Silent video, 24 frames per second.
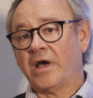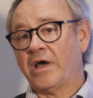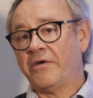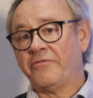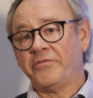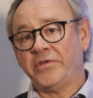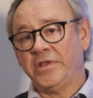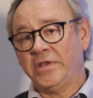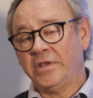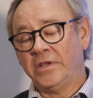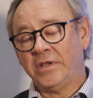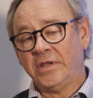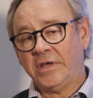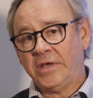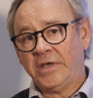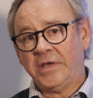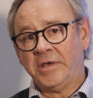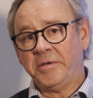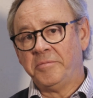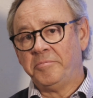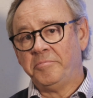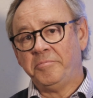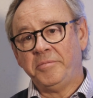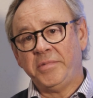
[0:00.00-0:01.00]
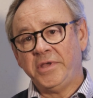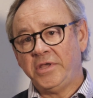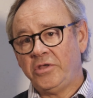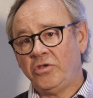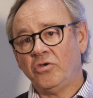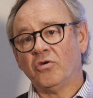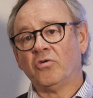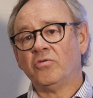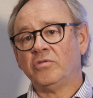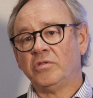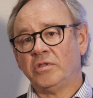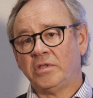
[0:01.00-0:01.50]
having
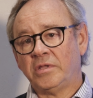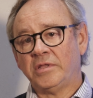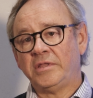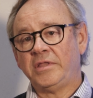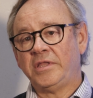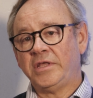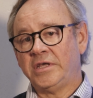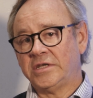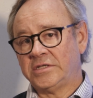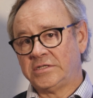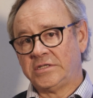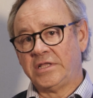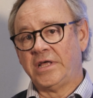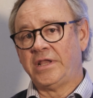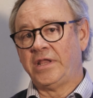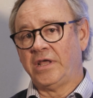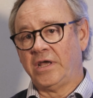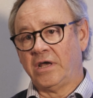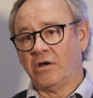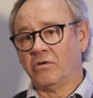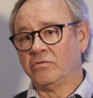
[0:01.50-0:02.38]
beyond the aesthetic